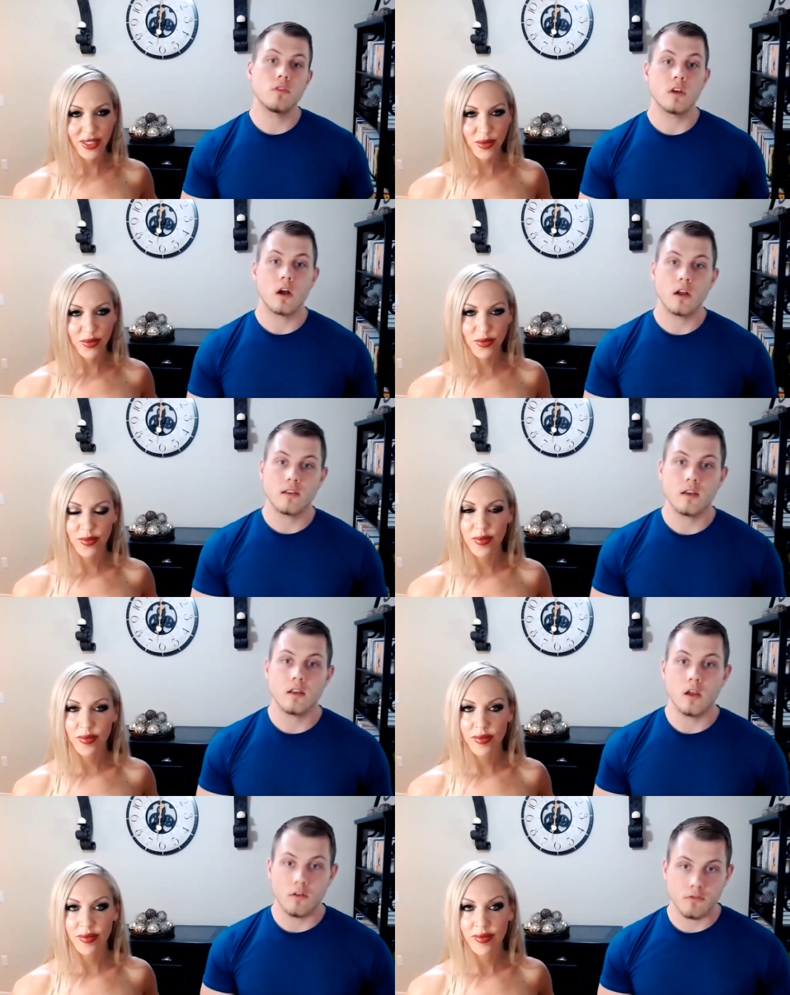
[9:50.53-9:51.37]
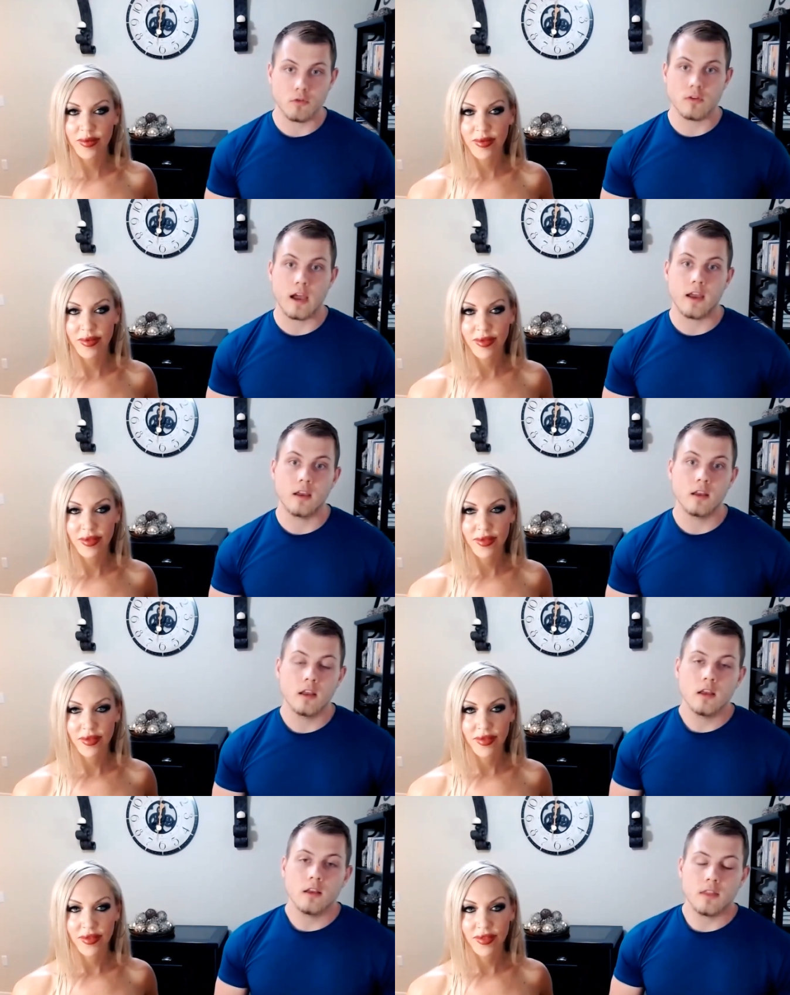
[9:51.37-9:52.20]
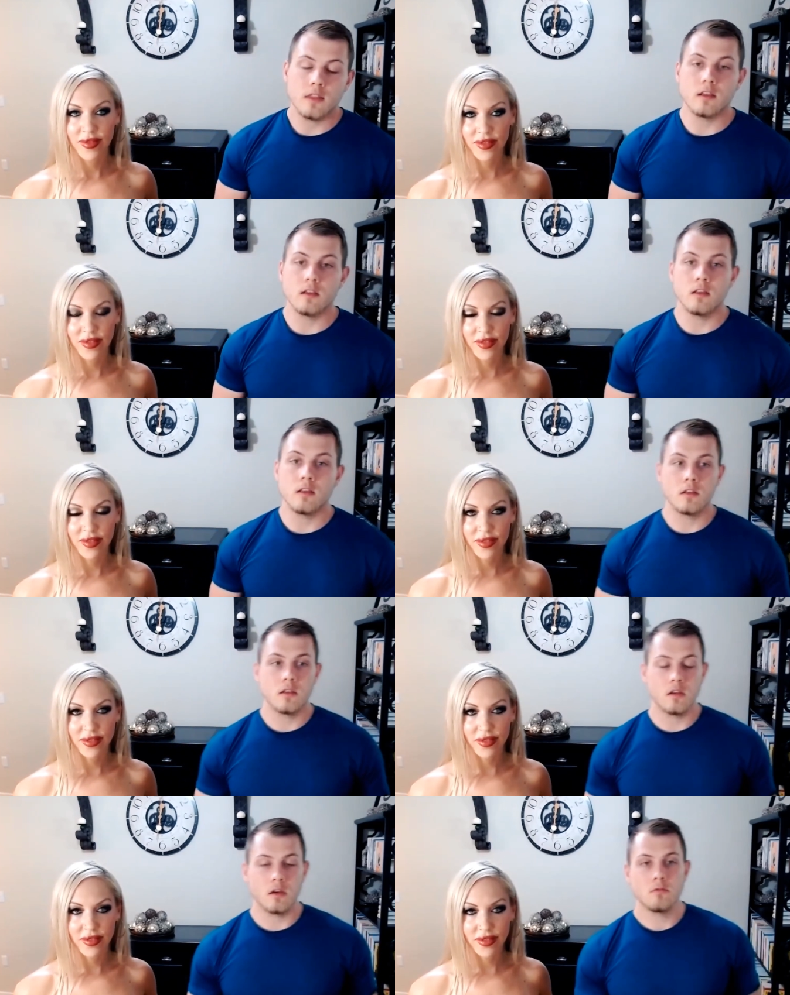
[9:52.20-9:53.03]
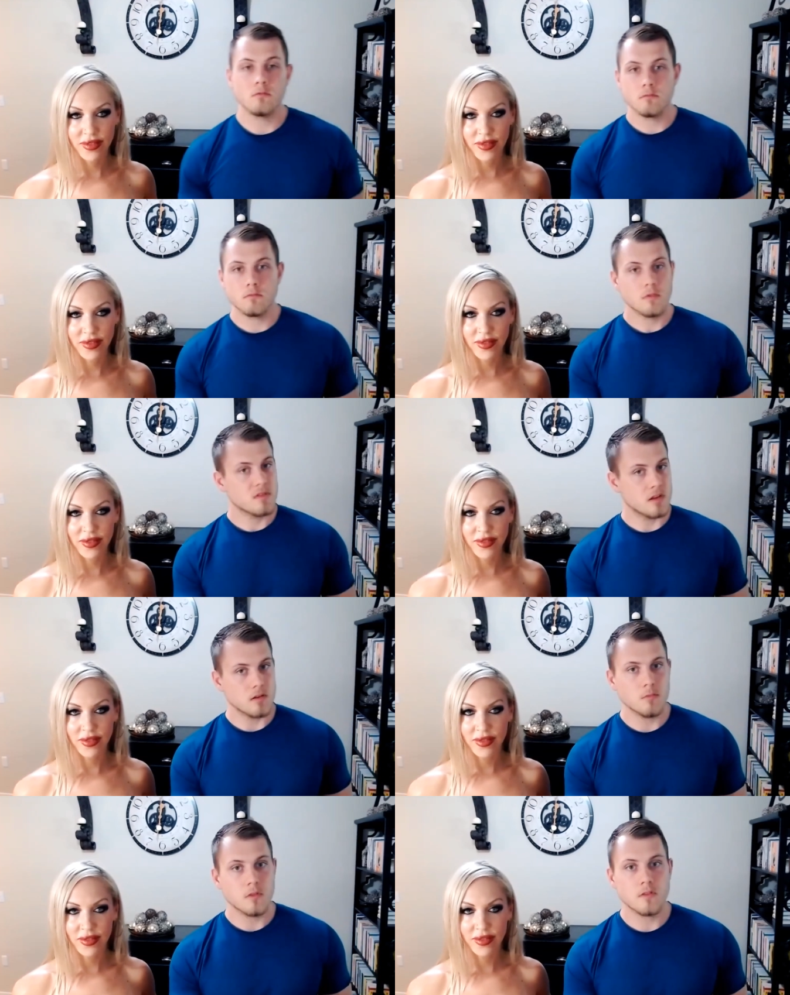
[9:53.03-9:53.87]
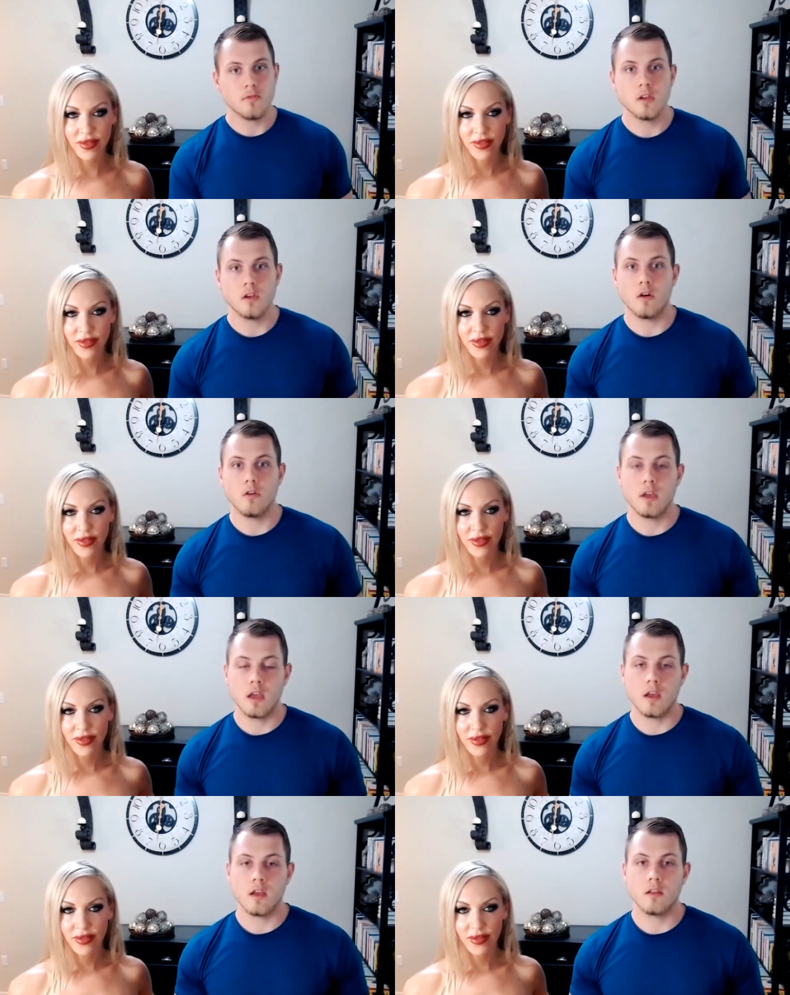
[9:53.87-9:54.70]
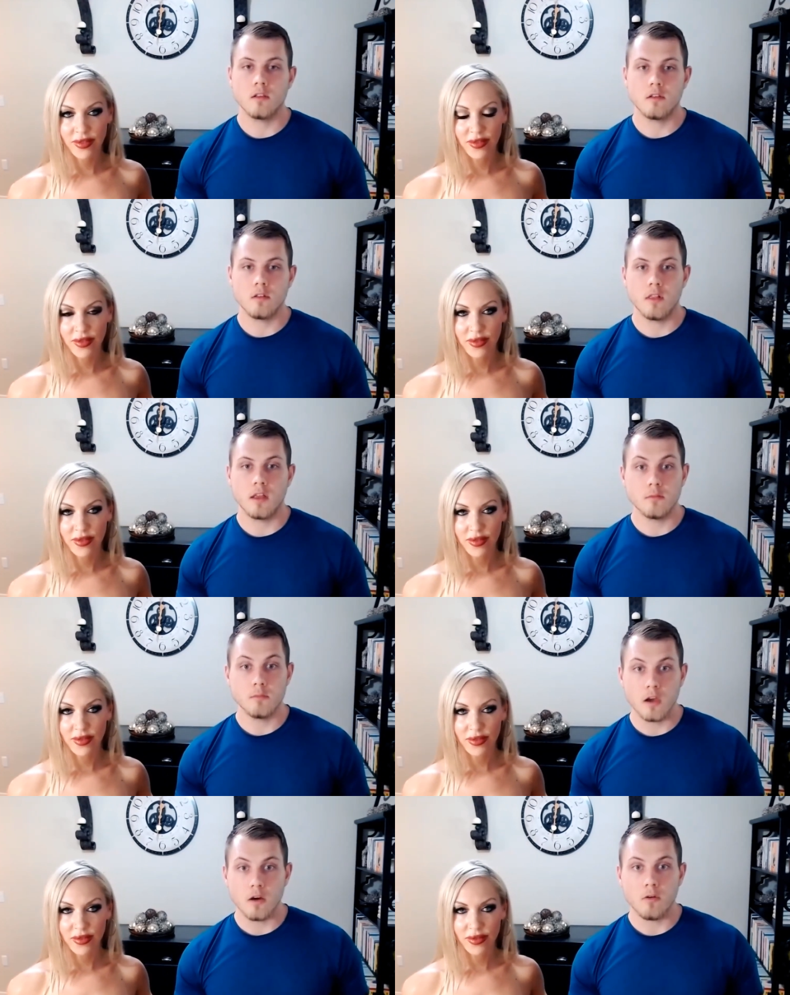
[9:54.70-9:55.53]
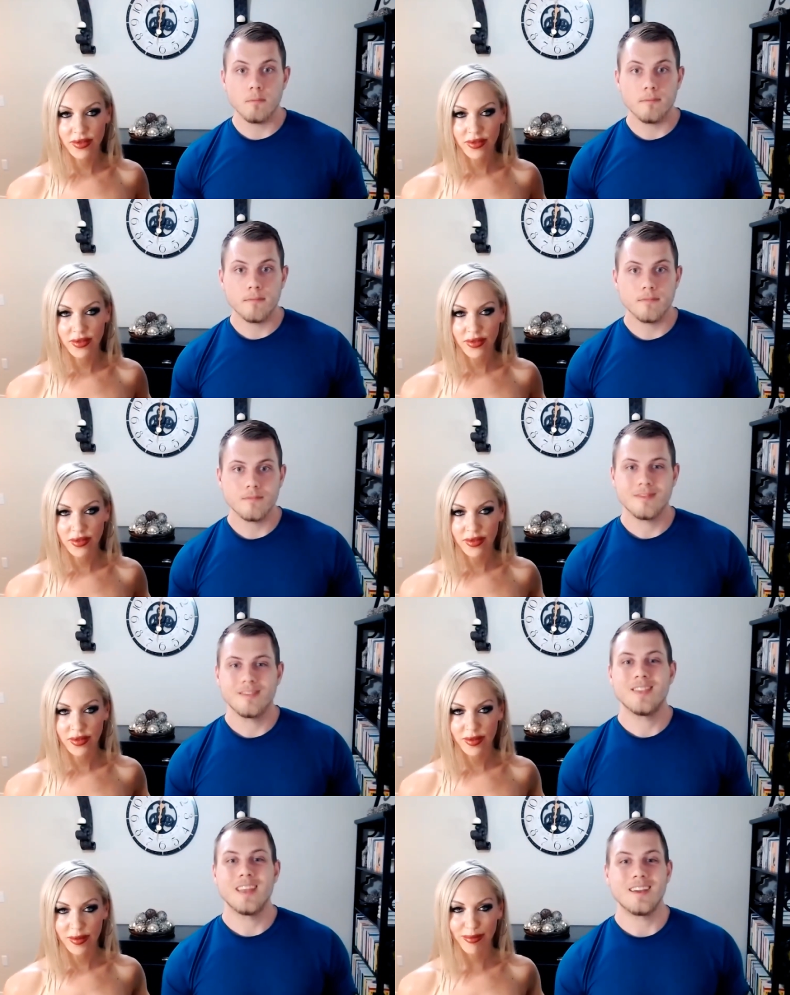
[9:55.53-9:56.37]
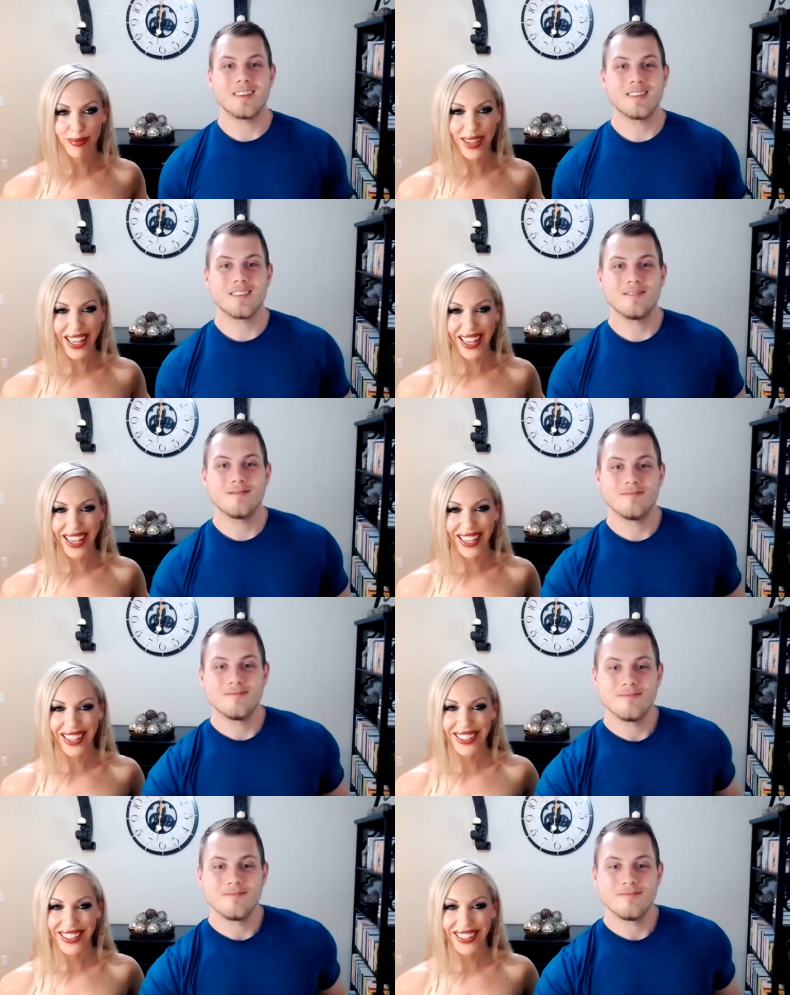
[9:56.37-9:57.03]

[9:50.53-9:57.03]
Speaker 1: content of their diet, then, you know, send them this video and let them know. Thanks.
Speaker 2: Bye.